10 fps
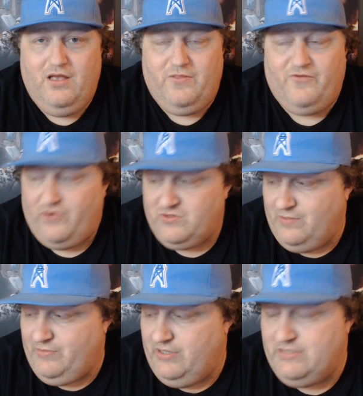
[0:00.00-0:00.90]
The first one
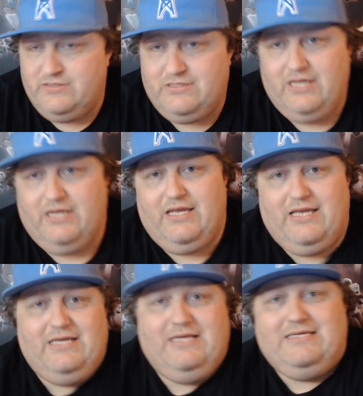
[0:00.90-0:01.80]
I'm going to do today
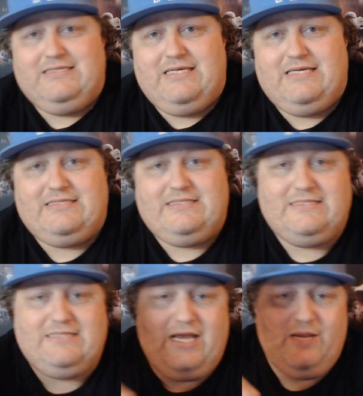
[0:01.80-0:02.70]
is
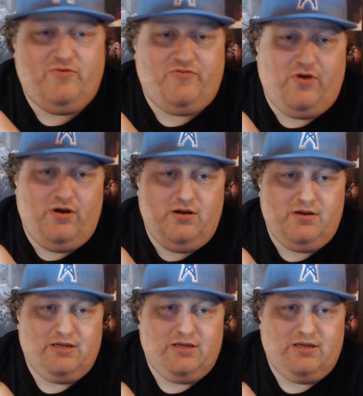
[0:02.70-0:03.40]
Cyberfrog.